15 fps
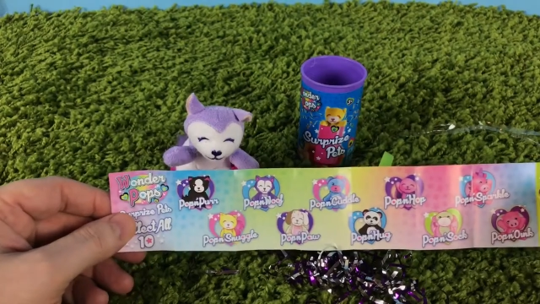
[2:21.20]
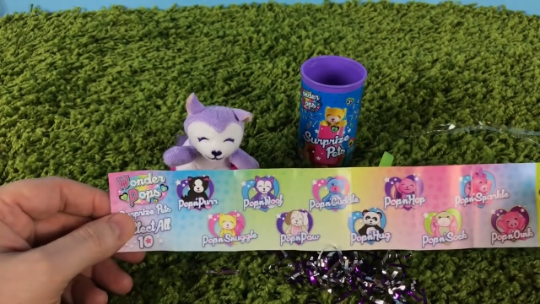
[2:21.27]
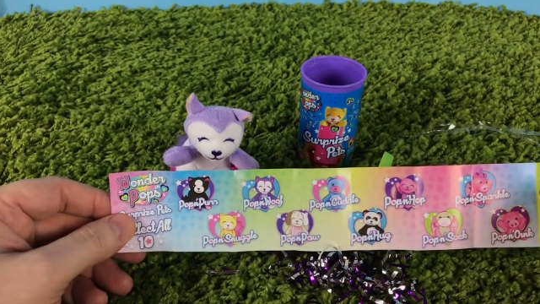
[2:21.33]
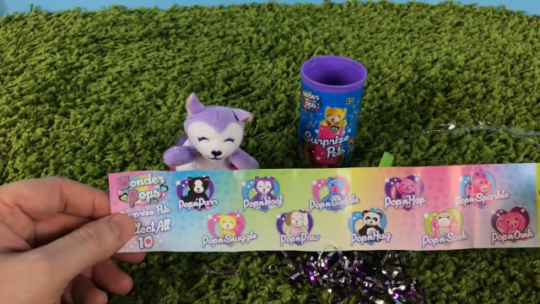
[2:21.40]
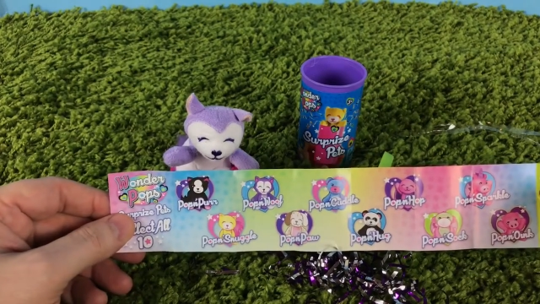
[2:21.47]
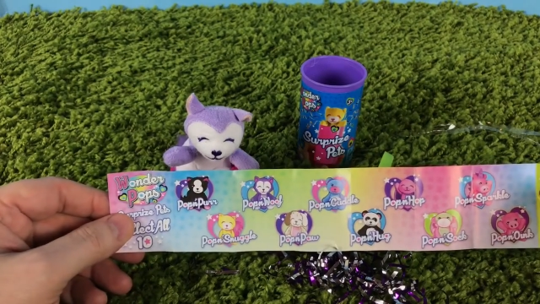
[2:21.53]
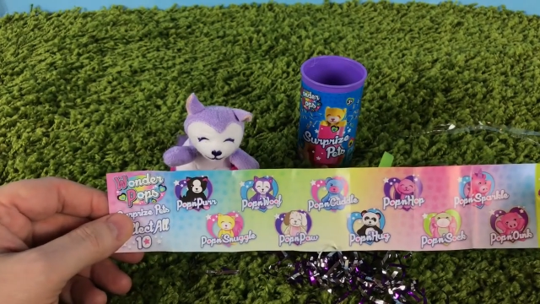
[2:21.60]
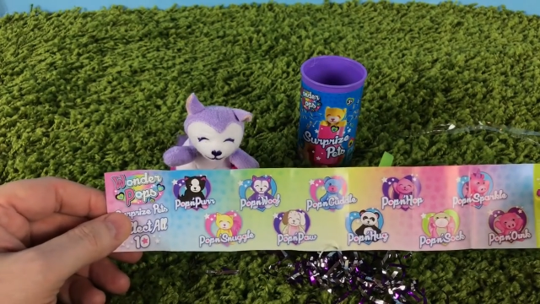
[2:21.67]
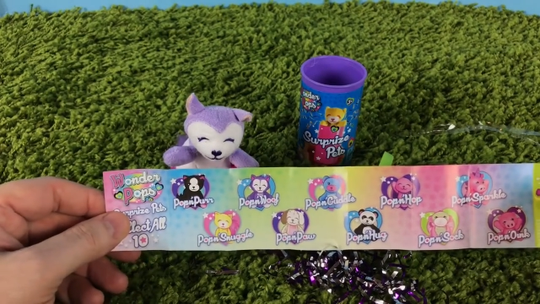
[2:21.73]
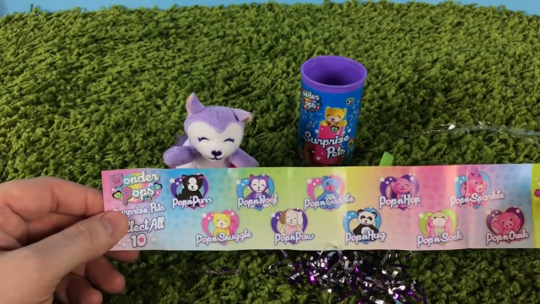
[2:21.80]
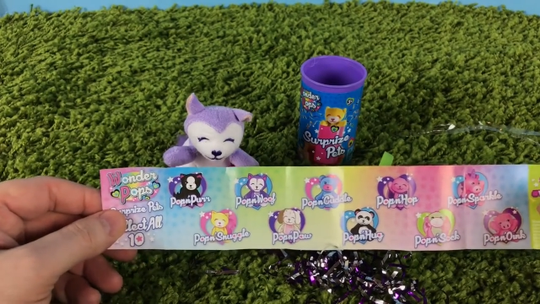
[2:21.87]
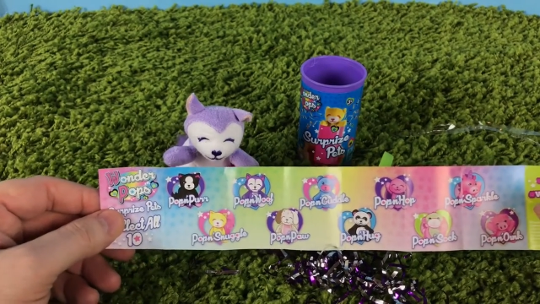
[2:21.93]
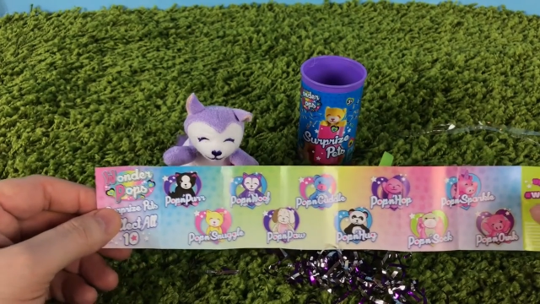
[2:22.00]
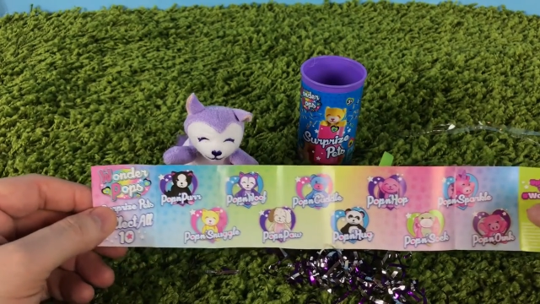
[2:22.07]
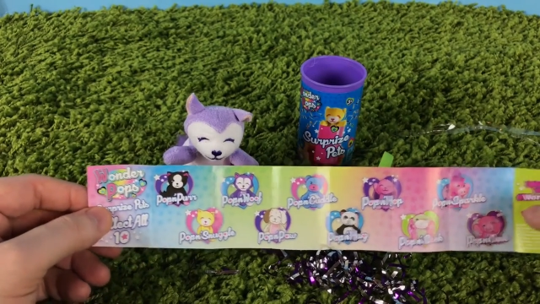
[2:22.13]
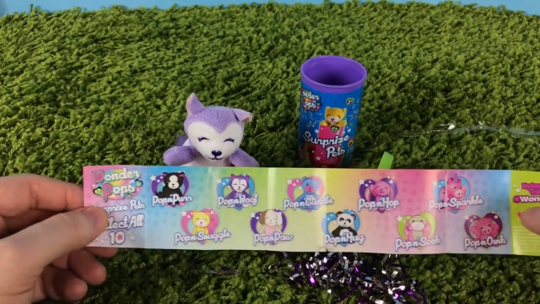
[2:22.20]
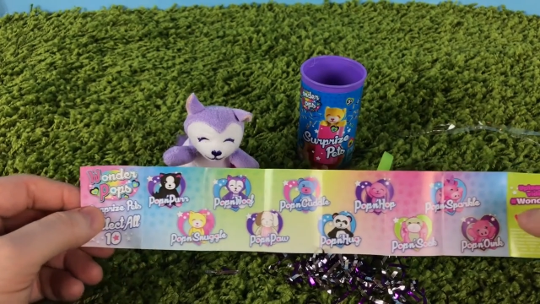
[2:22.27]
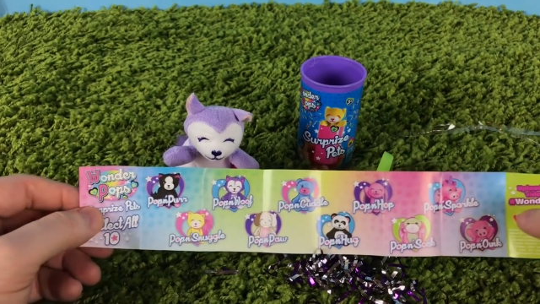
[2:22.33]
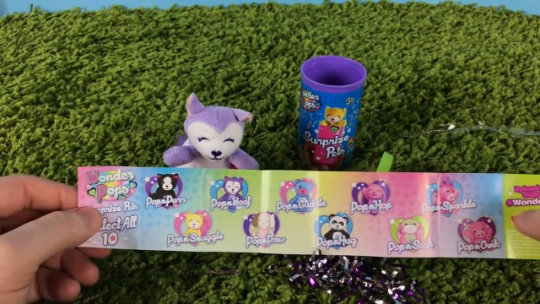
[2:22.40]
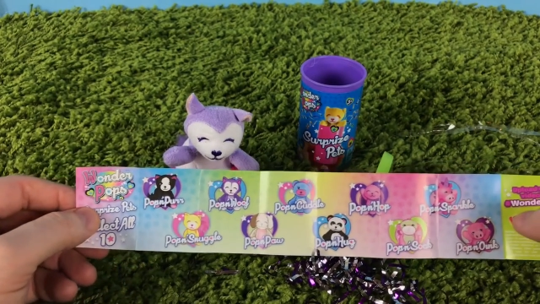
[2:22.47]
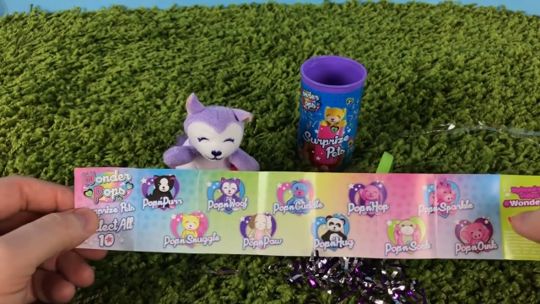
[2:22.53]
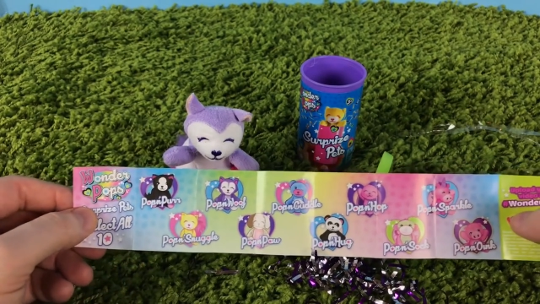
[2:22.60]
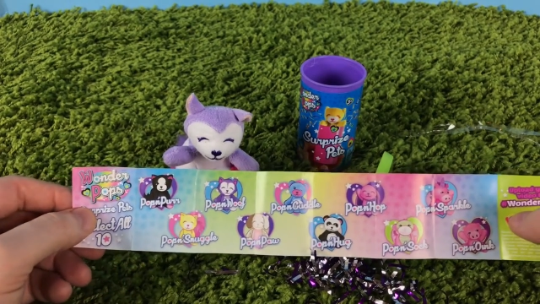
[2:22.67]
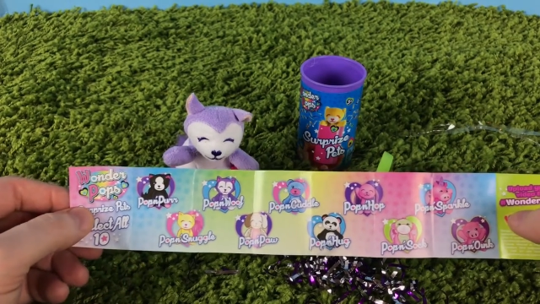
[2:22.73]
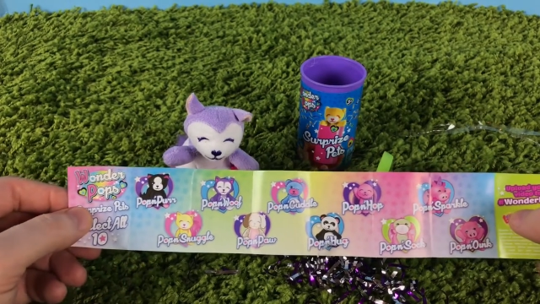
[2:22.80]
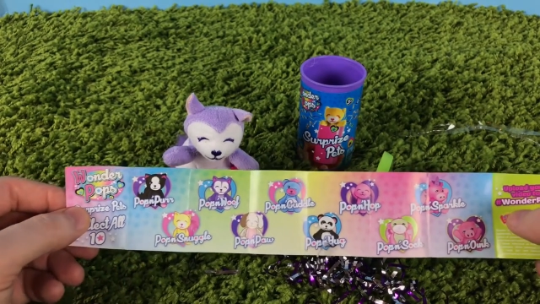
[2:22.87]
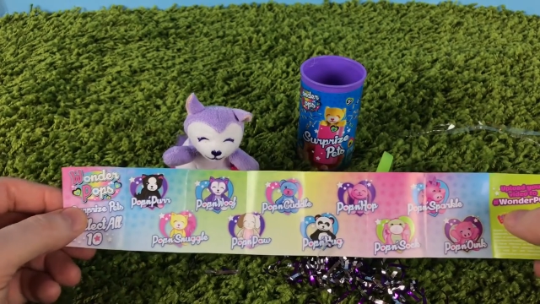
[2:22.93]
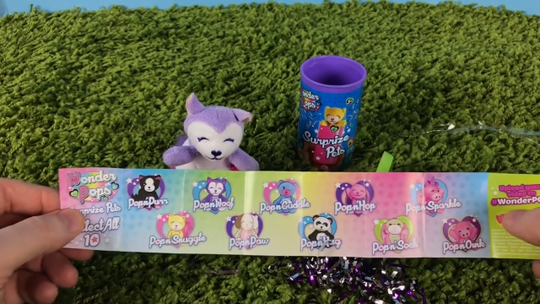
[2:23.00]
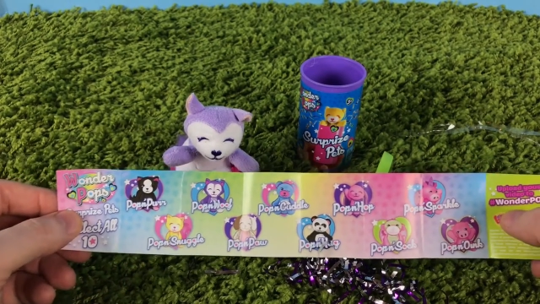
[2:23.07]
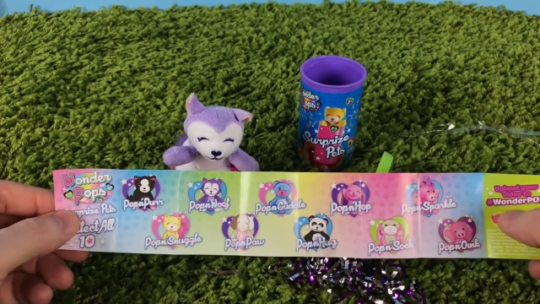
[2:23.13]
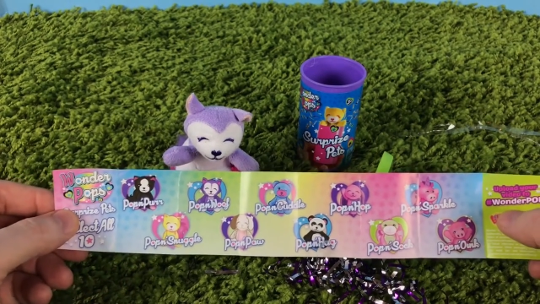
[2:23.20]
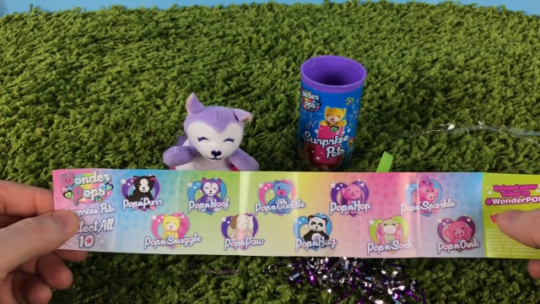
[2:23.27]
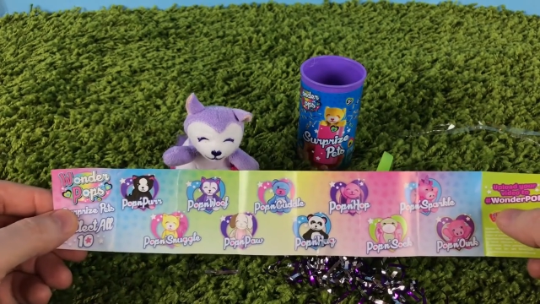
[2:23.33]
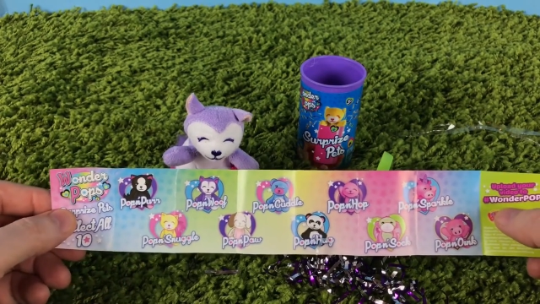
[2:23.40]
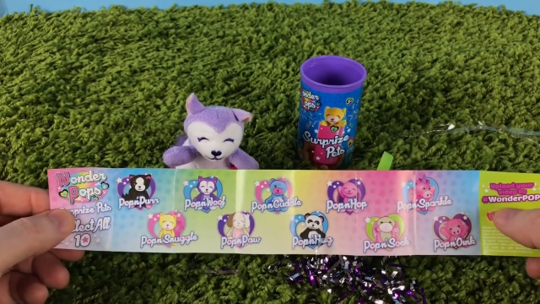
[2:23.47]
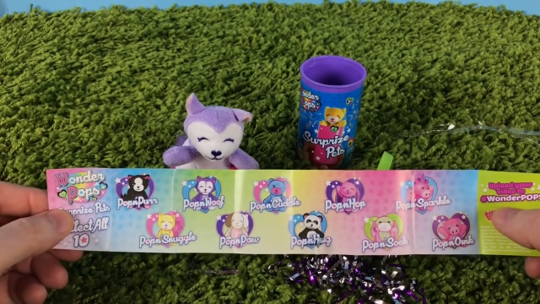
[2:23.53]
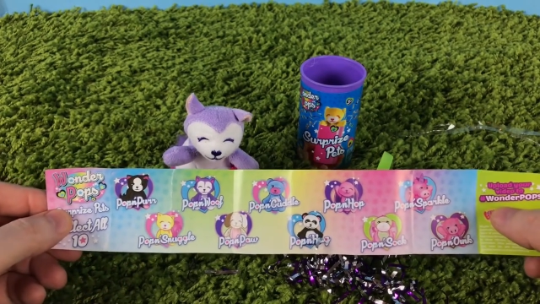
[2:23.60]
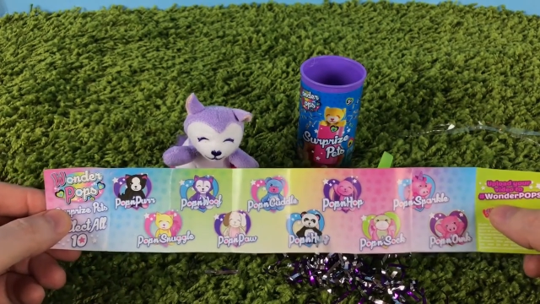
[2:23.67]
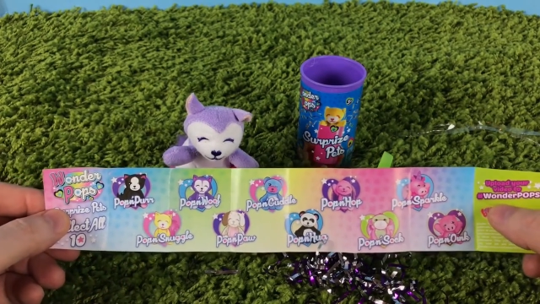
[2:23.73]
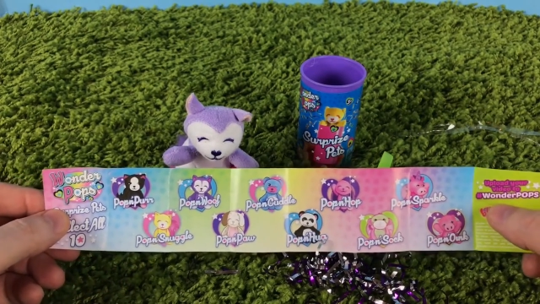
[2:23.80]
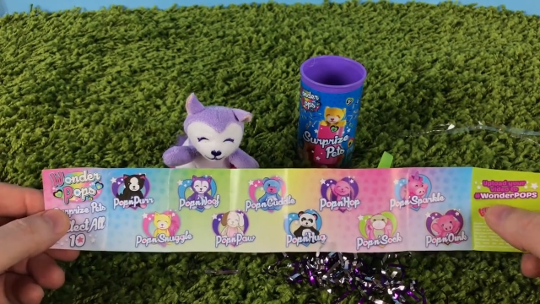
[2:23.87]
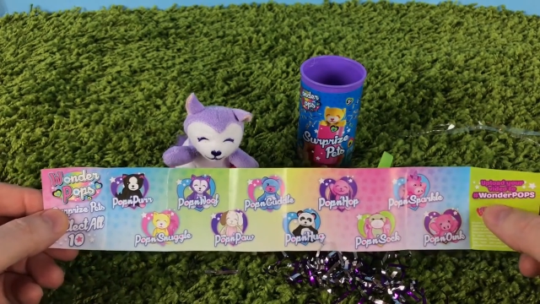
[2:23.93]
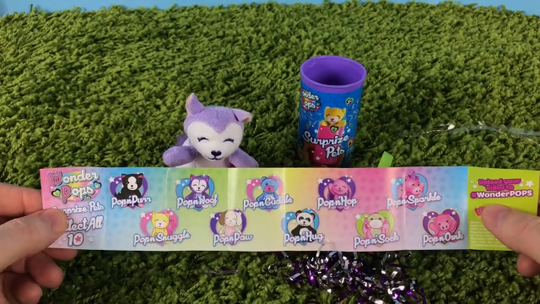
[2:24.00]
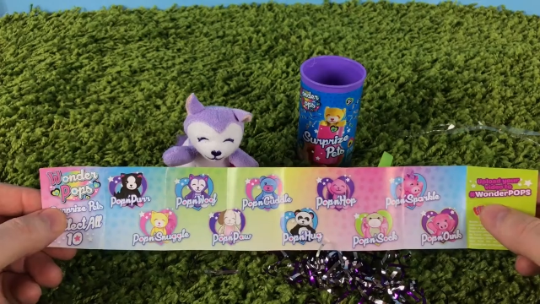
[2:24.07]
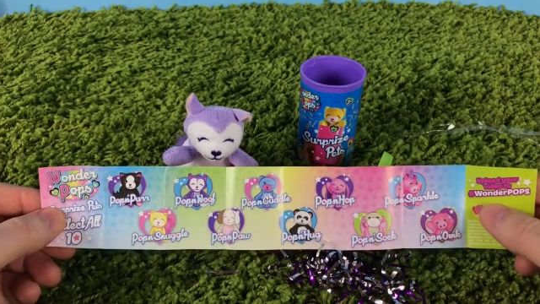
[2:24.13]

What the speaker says: [unreadable: no face in view]